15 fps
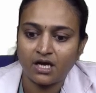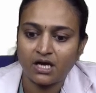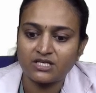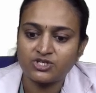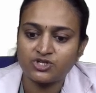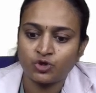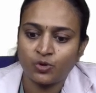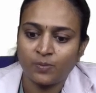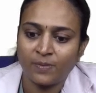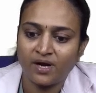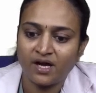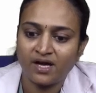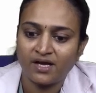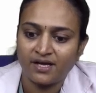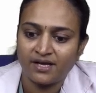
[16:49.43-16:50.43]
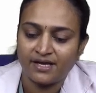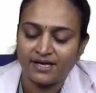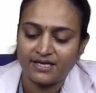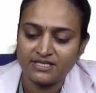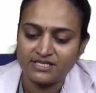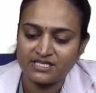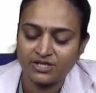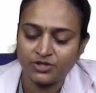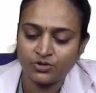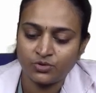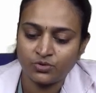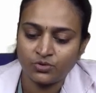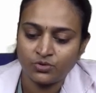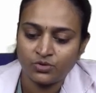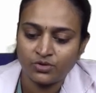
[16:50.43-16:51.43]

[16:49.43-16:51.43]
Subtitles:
carcinoma in situ.